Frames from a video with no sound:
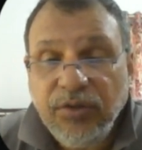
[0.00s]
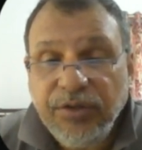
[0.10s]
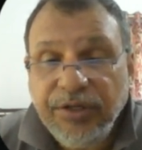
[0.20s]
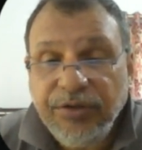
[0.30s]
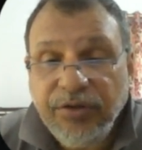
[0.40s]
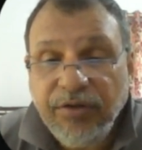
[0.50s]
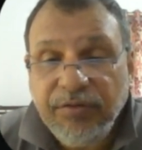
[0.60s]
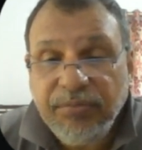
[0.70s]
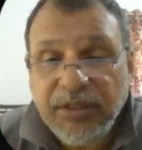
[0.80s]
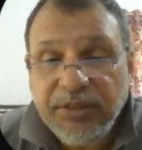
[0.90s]
here you have
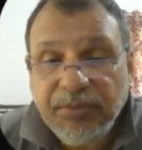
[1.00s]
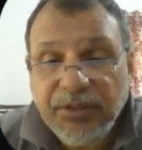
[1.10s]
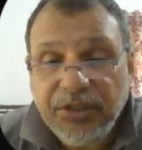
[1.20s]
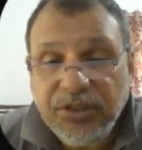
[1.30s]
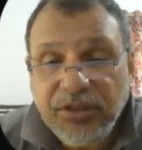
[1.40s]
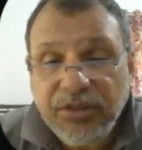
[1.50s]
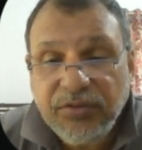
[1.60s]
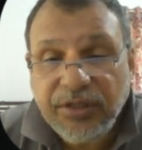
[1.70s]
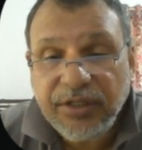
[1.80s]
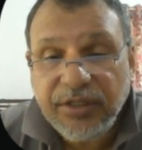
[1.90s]
a multiplication,
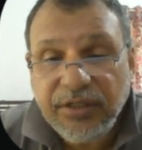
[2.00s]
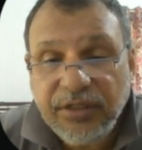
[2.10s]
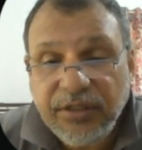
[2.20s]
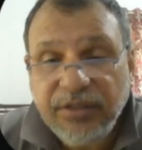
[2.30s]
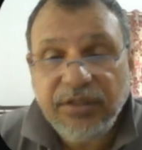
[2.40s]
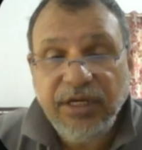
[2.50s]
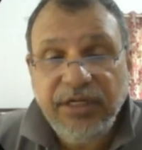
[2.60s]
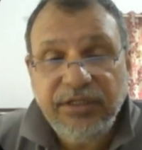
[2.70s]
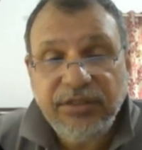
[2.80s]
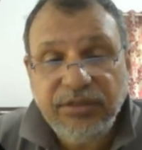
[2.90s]
okay,
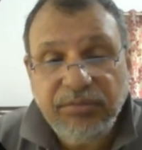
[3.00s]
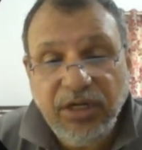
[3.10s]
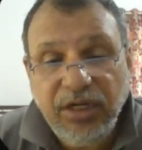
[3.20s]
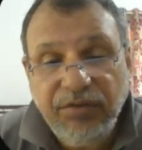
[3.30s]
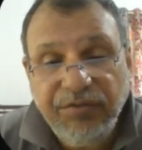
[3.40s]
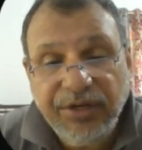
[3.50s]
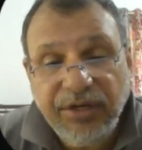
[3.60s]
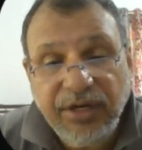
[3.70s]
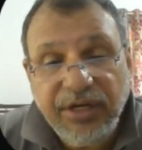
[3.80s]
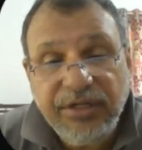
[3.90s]
right? Similarly, we
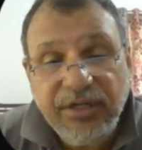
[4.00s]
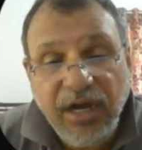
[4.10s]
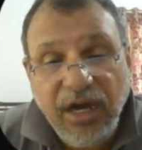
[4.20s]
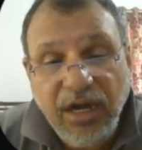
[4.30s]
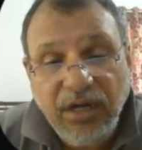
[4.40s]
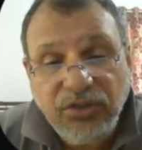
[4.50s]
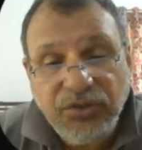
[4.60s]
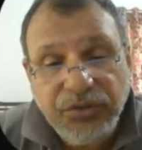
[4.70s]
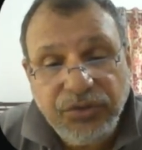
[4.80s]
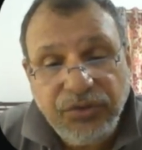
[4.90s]
can write
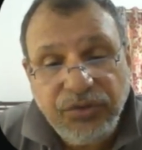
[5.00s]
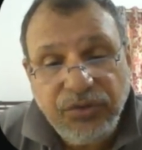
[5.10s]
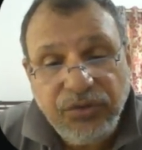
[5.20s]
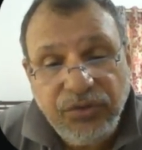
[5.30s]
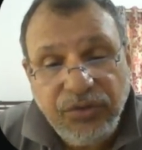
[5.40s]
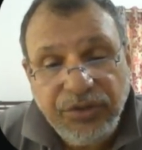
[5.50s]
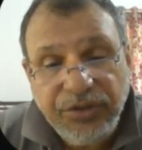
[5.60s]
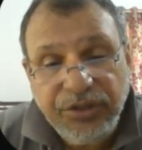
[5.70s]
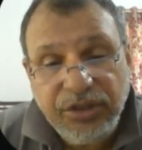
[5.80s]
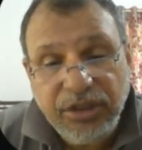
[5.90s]
R2
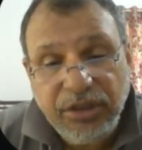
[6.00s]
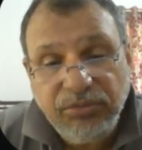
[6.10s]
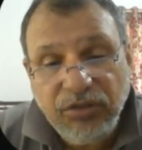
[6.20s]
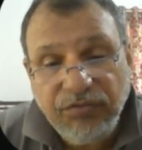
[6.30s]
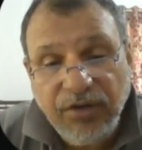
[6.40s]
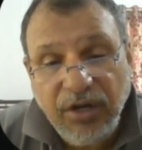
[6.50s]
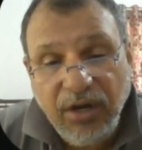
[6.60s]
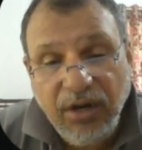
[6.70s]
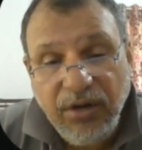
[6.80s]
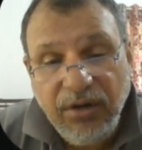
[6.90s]
in terms of
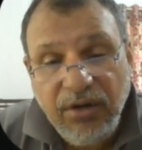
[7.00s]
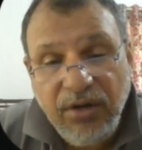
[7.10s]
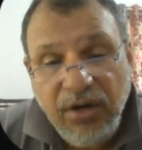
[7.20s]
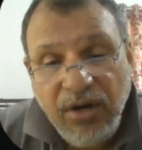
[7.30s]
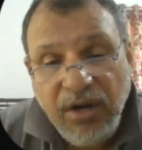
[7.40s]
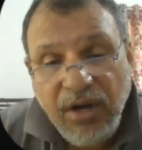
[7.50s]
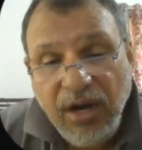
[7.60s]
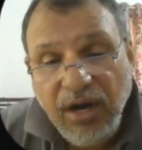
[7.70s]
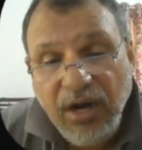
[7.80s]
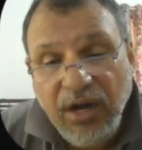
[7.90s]
R.
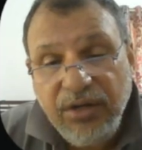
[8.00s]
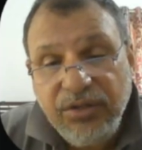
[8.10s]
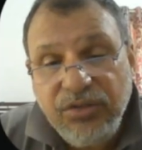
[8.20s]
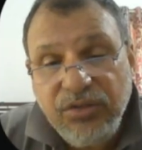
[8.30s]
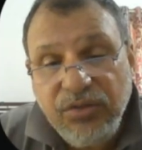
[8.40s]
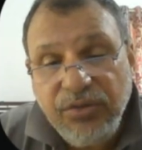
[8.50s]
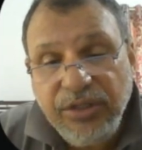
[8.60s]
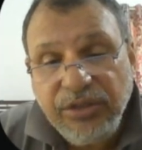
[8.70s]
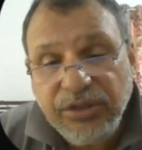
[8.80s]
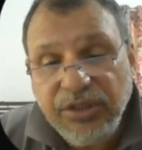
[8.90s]
R2
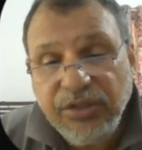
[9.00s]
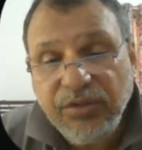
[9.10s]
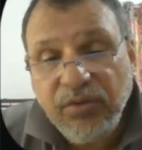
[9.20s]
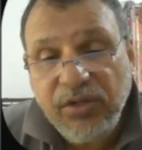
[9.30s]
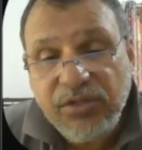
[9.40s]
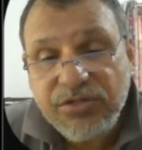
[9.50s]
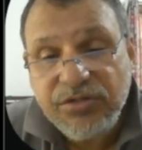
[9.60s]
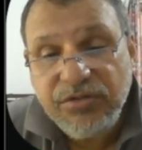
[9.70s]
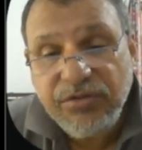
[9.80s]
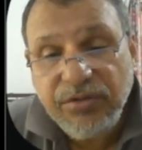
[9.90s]
is equal to